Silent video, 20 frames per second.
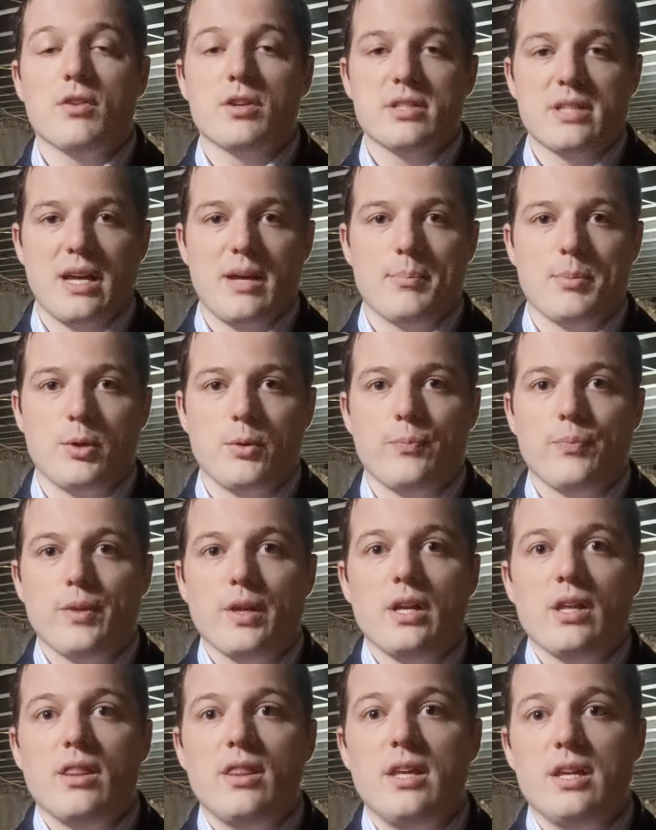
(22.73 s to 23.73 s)
For example,
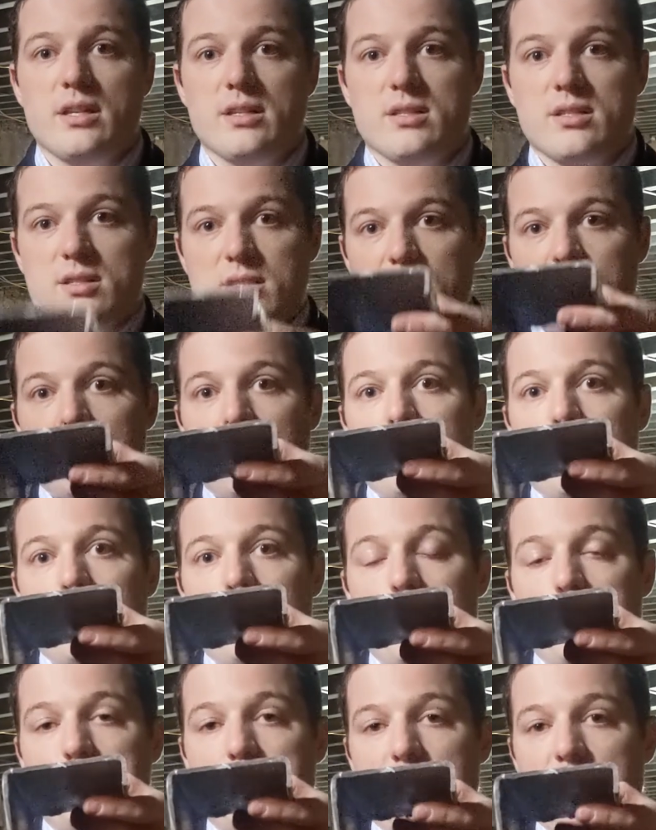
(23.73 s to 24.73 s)
this
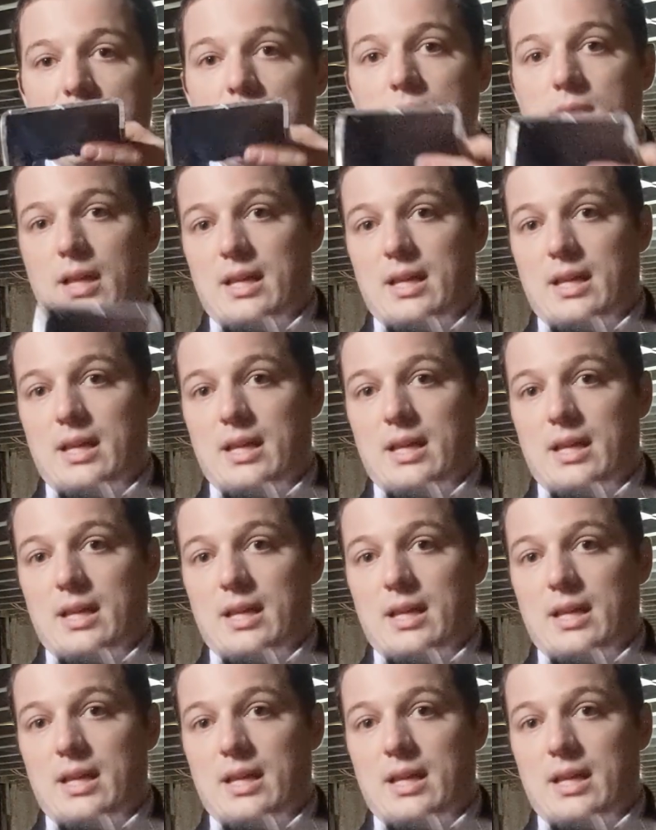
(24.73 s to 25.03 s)
would be,